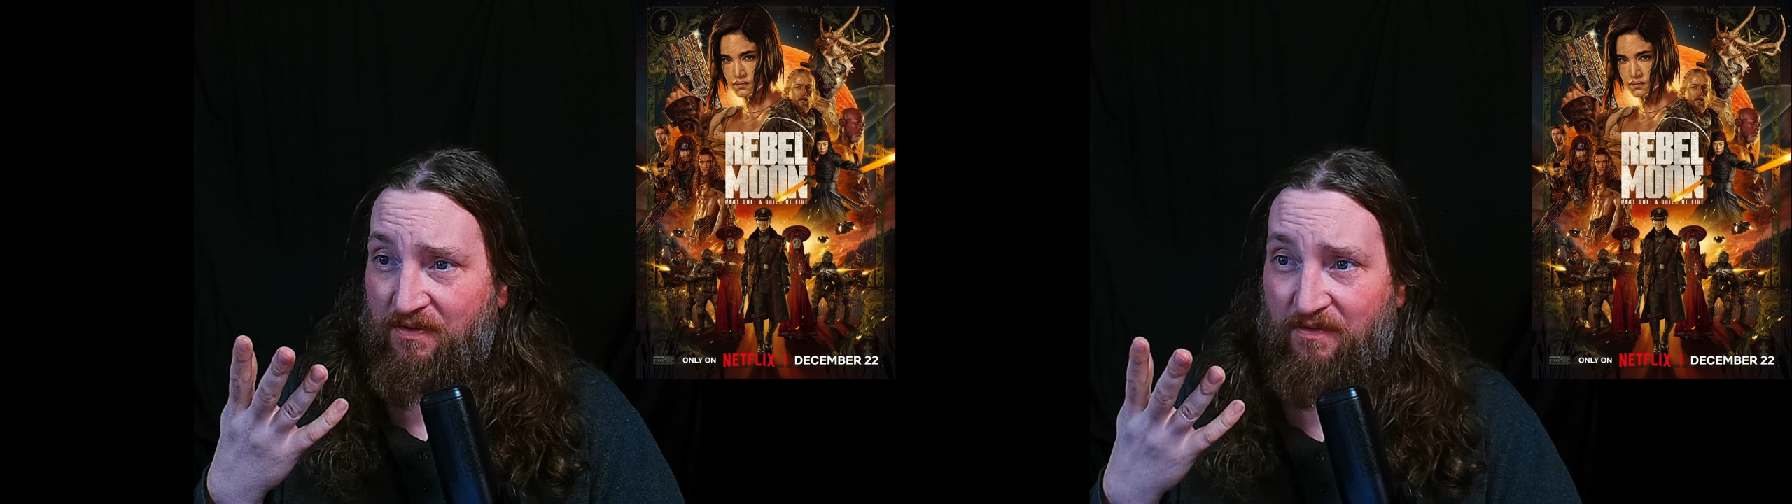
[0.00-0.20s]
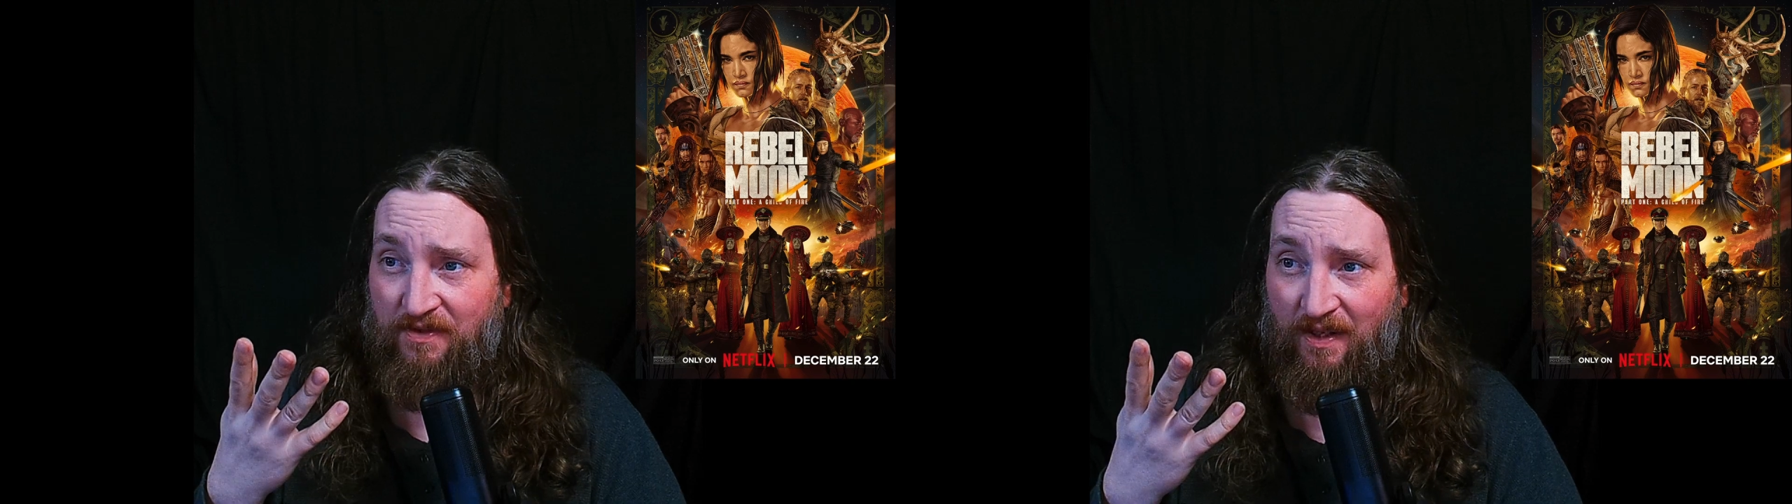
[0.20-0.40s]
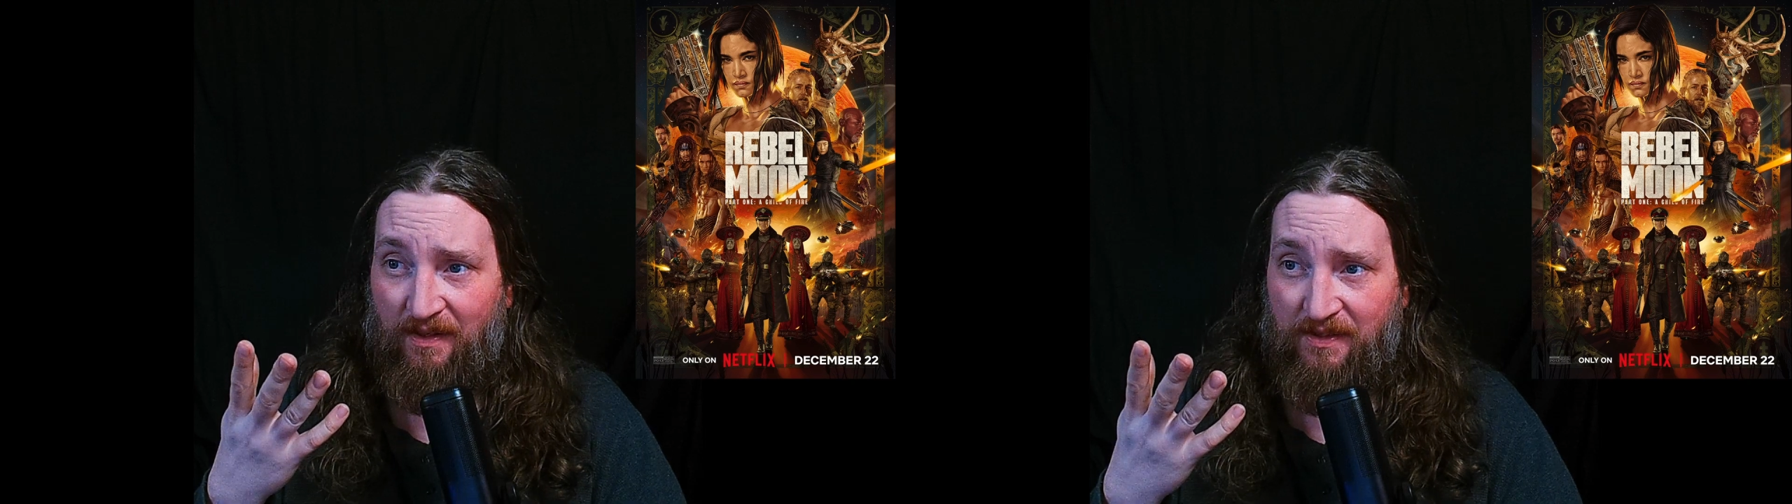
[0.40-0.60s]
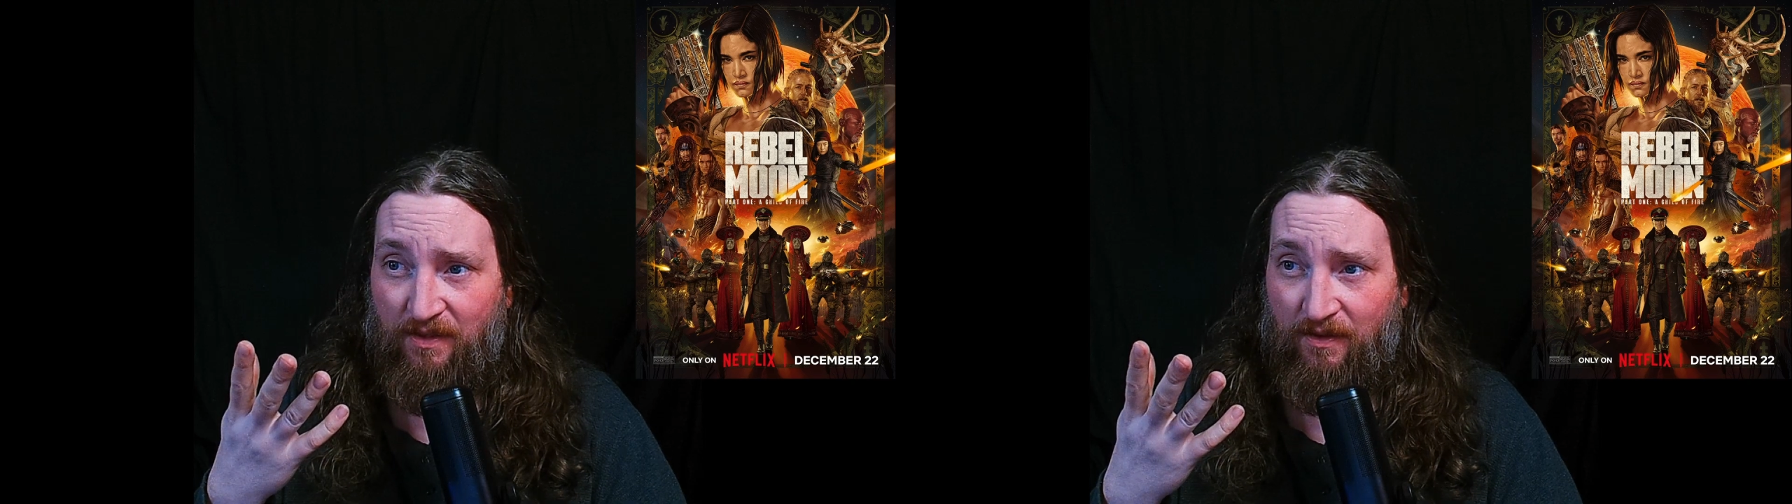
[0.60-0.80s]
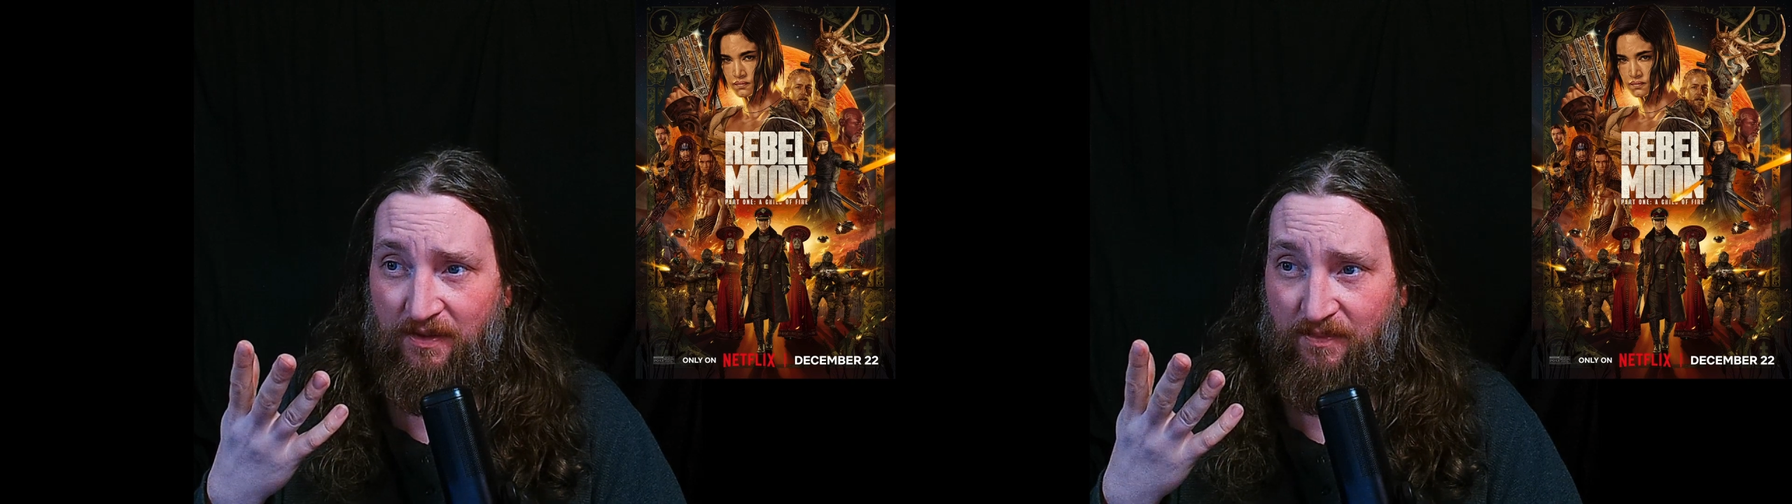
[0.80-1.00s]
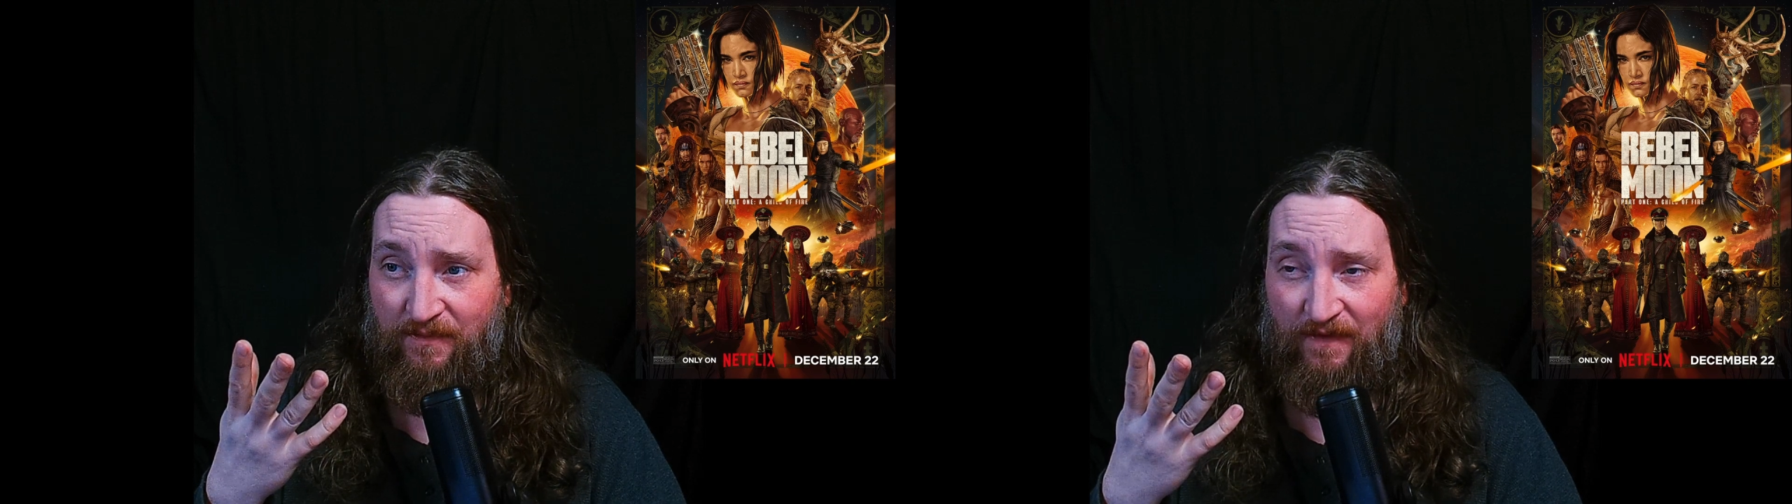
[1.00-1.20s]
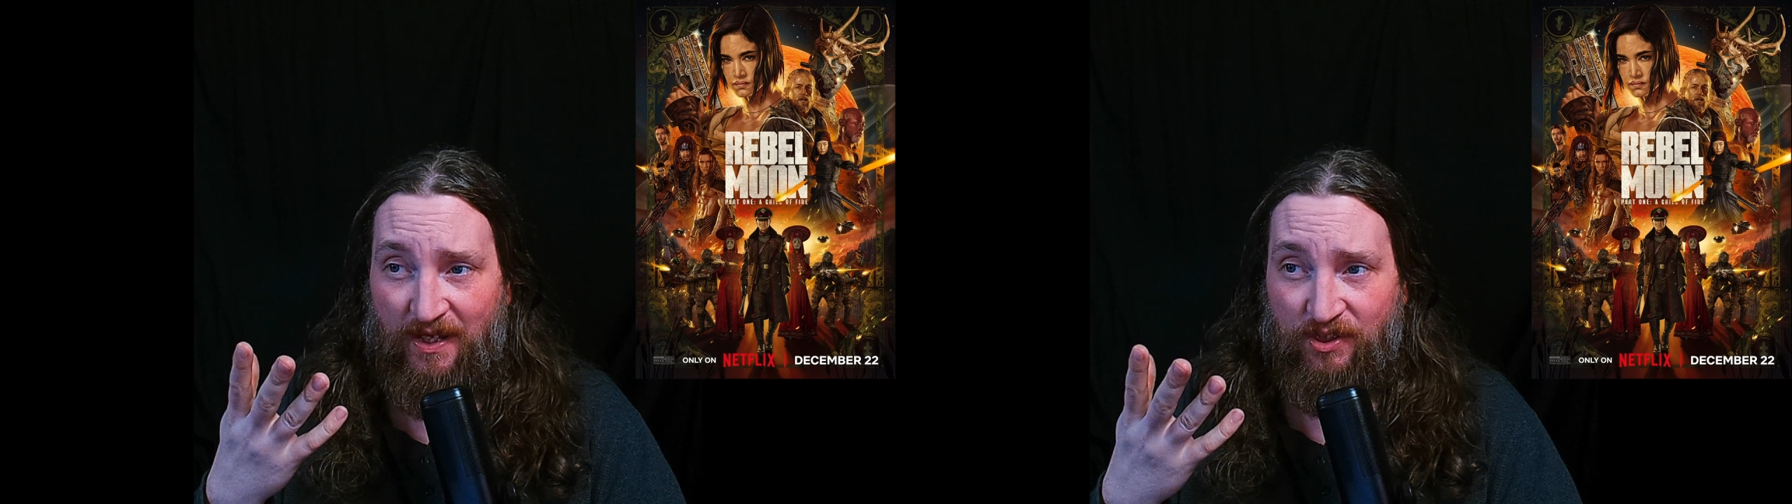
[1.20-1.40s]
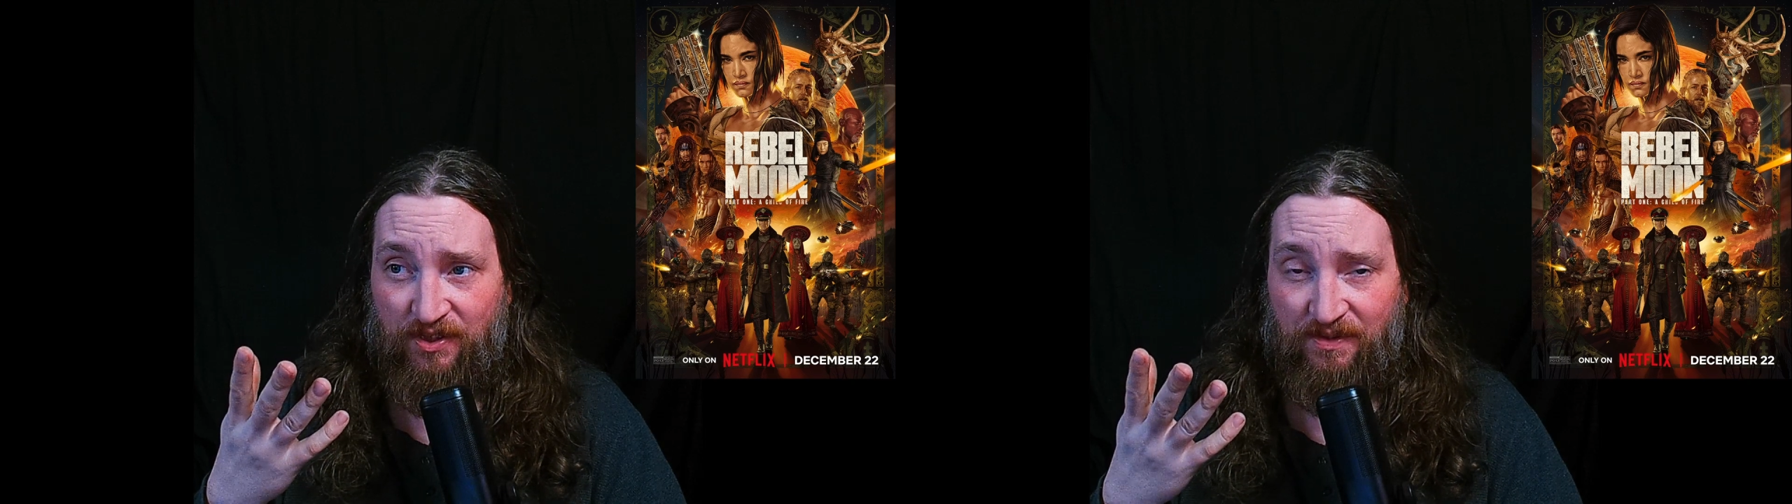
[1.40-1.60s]
totalitarianism and
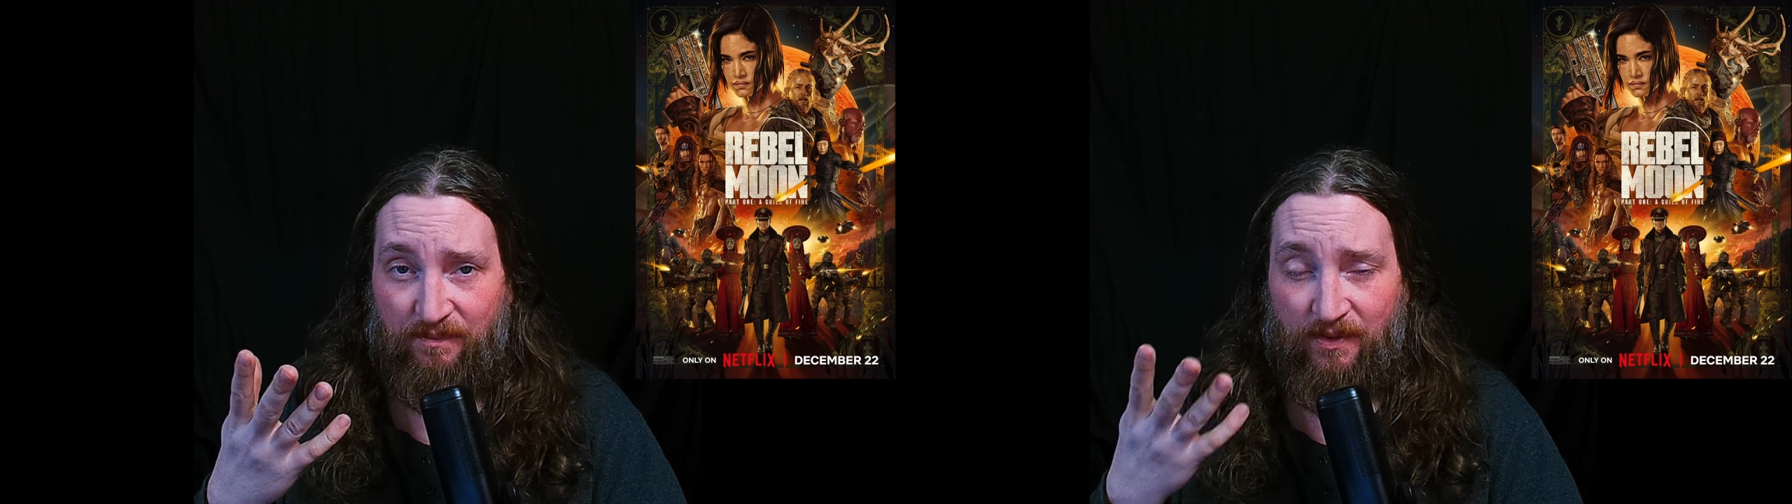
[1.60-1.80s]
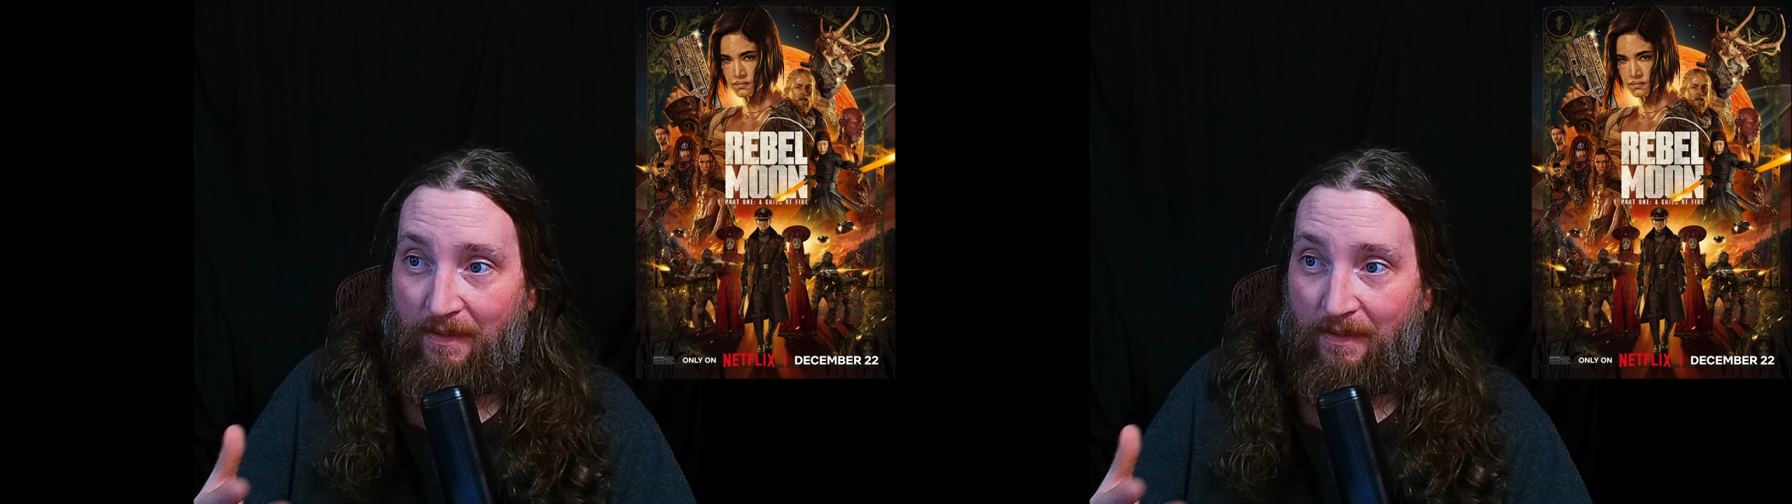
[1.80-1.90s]
fascism.